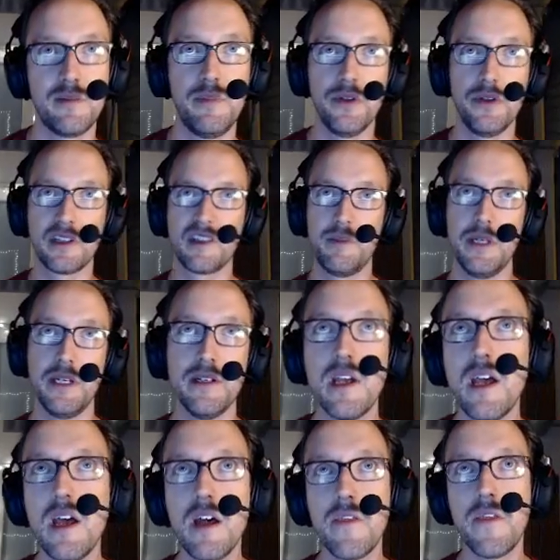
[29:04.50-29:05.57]
building speed.
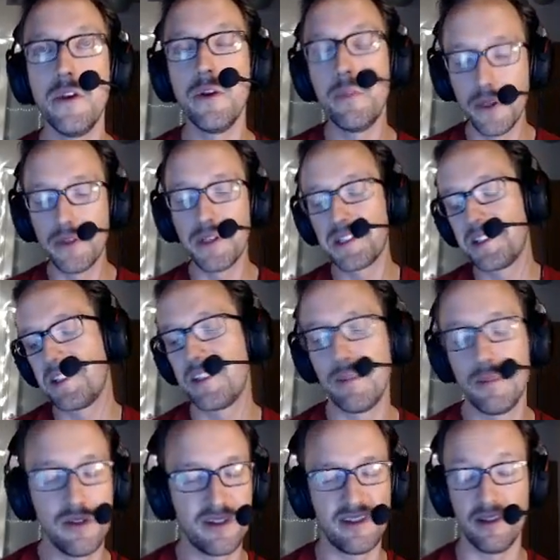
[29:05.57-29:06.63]
The new building system
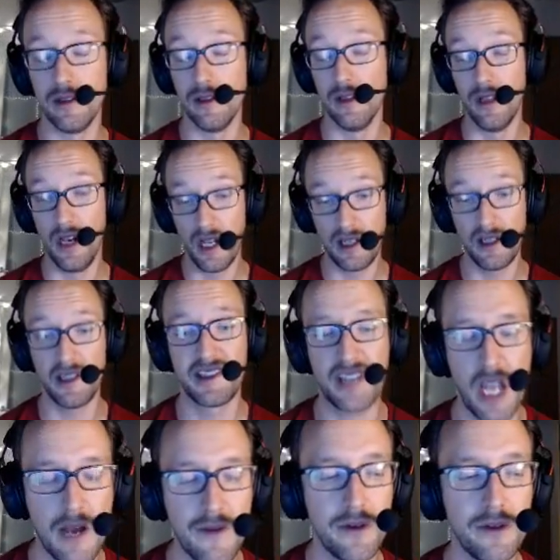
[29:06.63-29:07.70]
uses a lot less
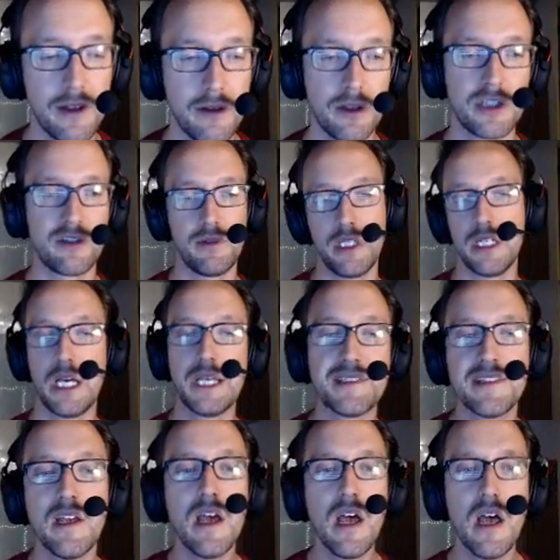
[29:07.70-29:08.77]
scaffolding, which is really
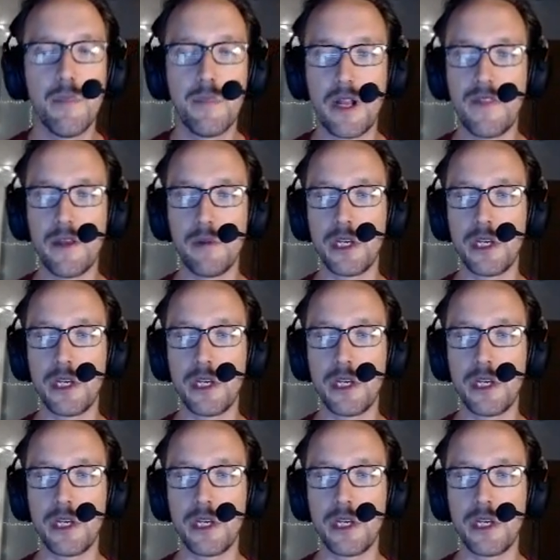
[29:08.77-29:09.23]
nice. But I think we